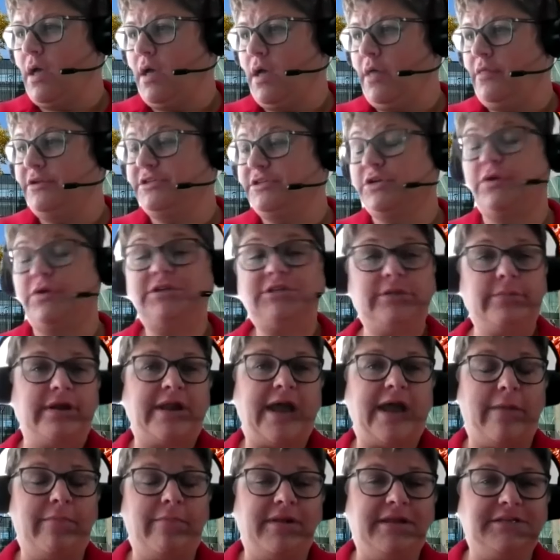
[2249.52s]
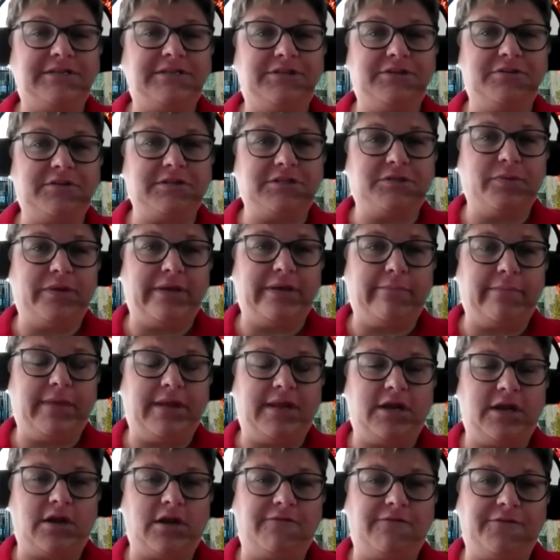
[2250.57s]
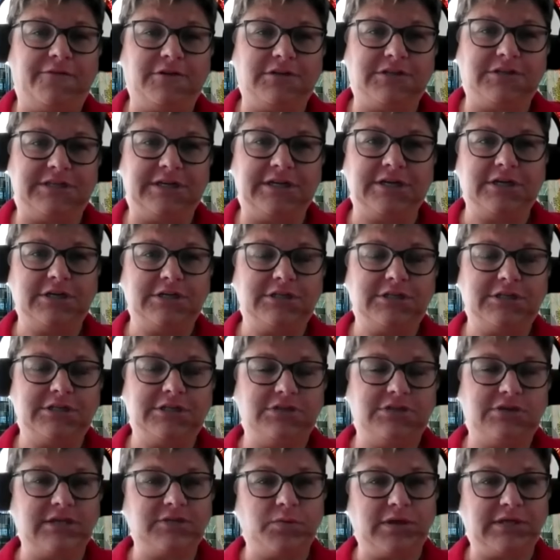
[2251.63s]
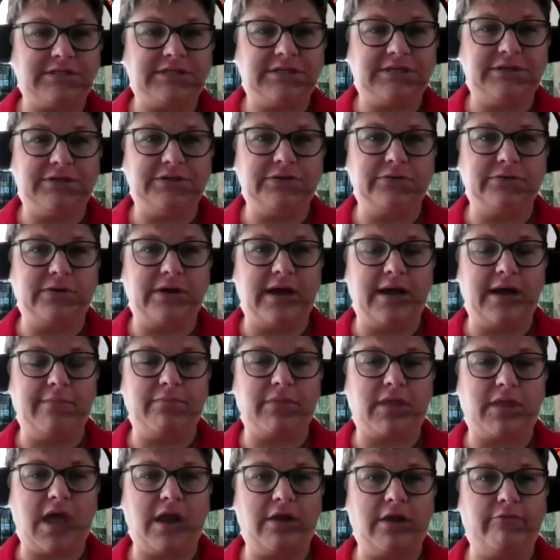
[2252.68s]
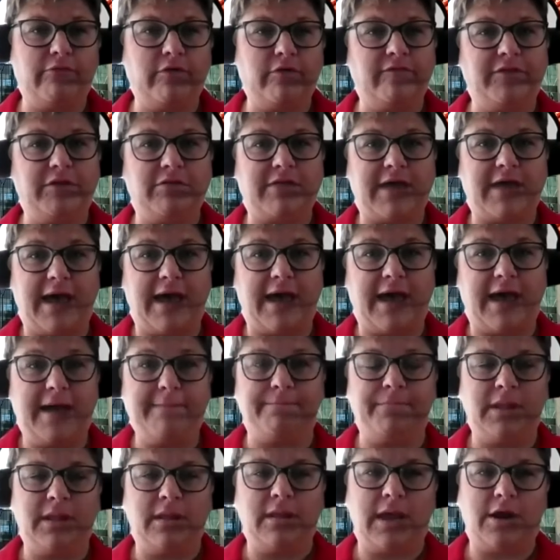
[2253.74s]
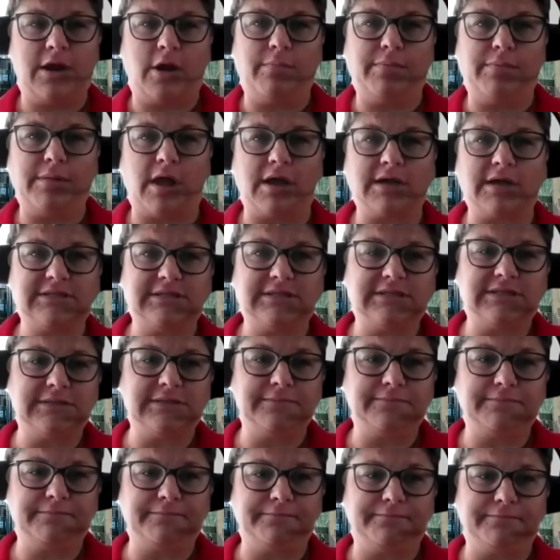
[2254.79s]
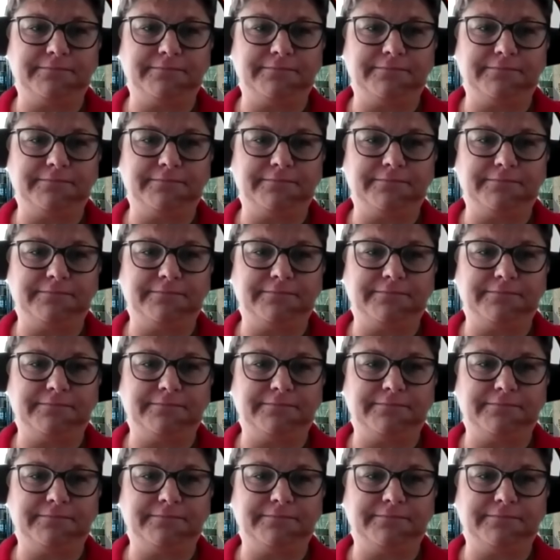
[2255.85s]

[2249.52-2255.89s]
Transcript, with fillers: Uh, there's a question about how many students we admit in our first year. Do you guys want to um, kind of review that and our block system?